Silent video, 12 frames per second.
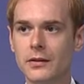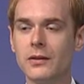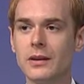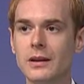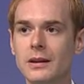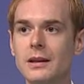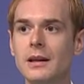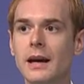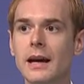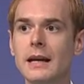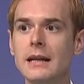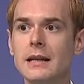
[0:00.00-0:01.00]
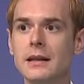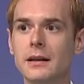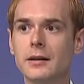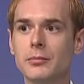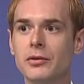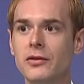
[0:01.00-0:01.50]
indeed a
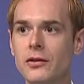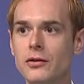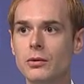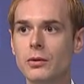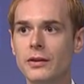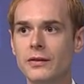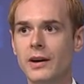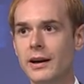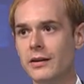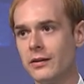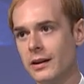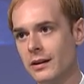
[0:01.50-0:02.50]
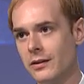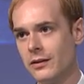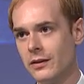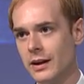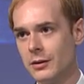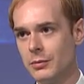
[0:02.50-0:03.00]
procedural device that is
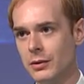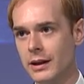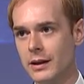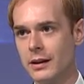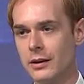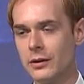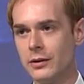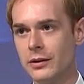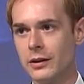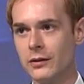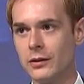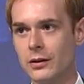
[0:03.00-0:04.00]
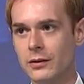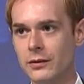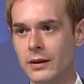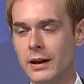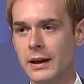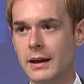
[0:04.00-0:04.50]
available in the context of
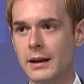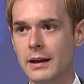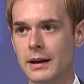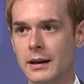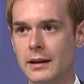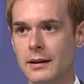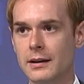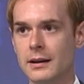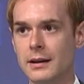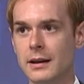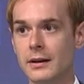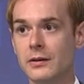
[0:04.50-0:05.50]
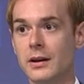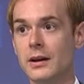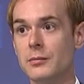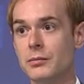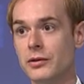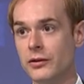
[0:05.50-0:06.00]
the
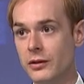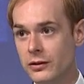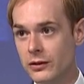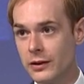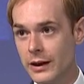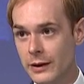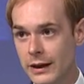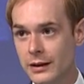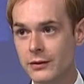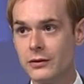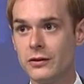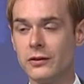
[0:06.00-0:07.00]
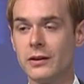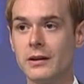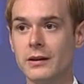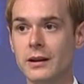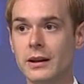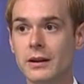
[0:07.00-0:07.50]
Asylum Procedures Directive, which is
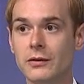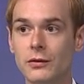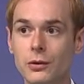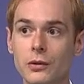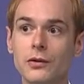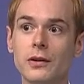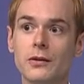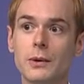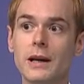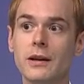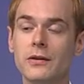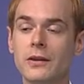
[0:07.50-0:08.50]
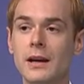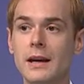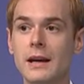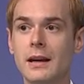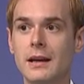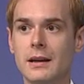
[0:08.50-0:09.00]
currently in force, as well as
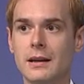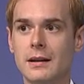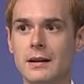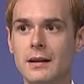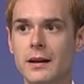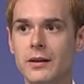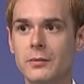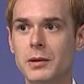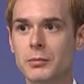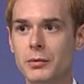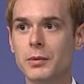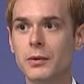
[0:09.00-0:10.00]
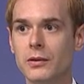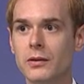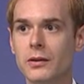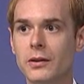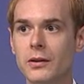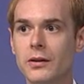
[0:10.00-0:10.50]
there have been
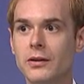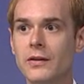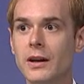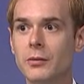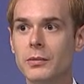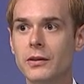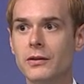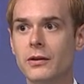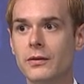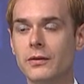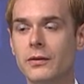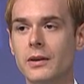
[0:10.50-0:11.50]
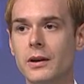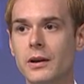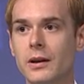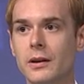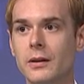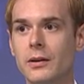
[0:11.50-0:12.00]
proposals on the development of
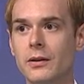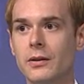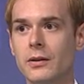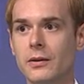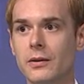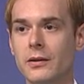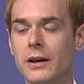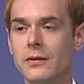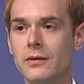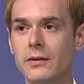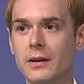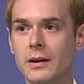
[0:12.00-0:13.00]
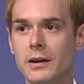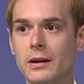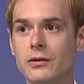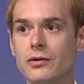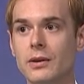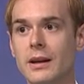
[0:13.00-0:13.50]
on safe
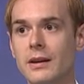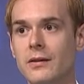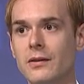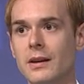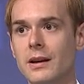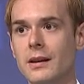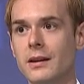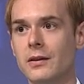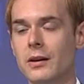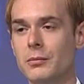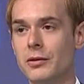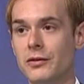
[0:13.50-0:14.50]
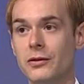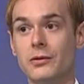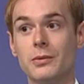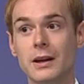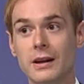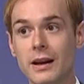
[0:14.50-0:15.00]
country lists in the Asylum
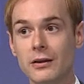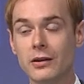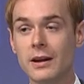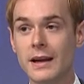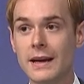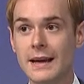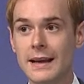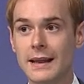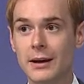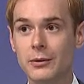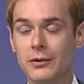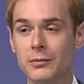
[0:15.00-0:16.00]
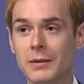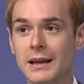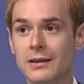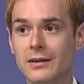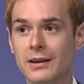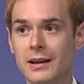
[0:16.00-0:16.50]
Procedures Regulation that was
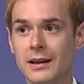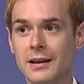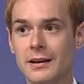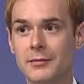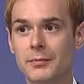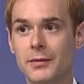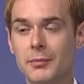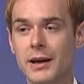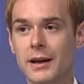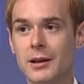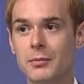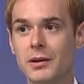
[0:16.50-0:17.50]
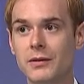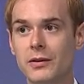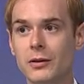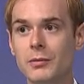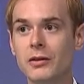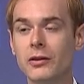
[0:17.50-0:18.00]
made by the previous
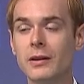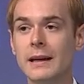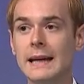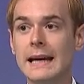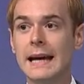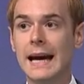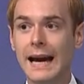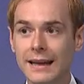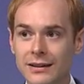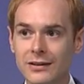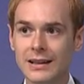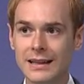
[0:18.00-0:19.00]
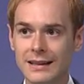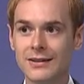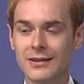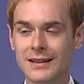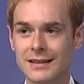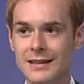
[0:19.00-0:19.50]
Commission. And it
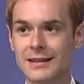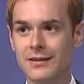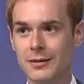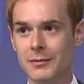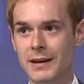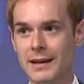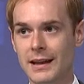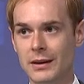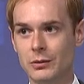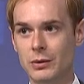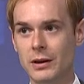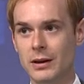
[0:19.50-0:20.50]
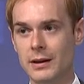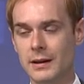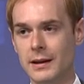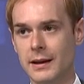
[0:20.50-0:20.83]
is indeed something that will